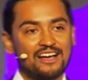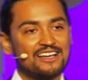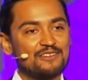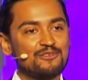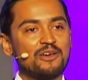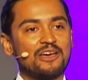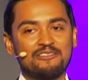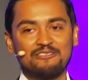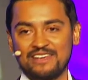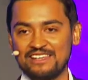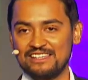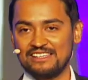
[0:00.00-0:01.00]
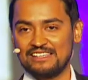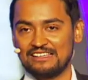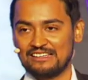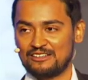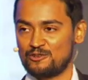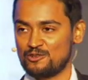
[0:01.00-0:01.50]
If you have any
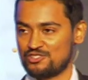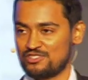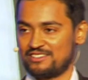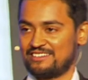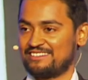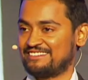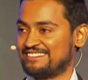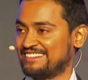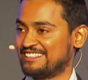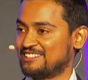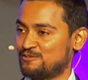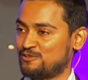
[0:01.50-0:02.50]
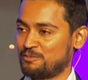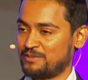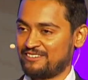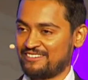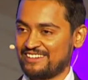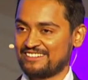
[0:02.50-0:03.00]
questions for me
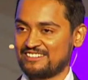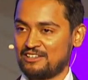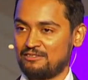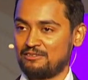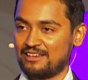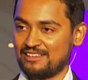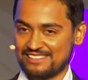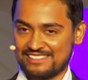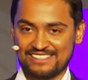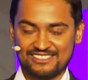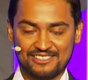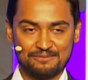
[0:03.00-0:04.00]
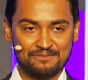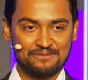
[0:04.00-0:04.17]
right now, I'll take them.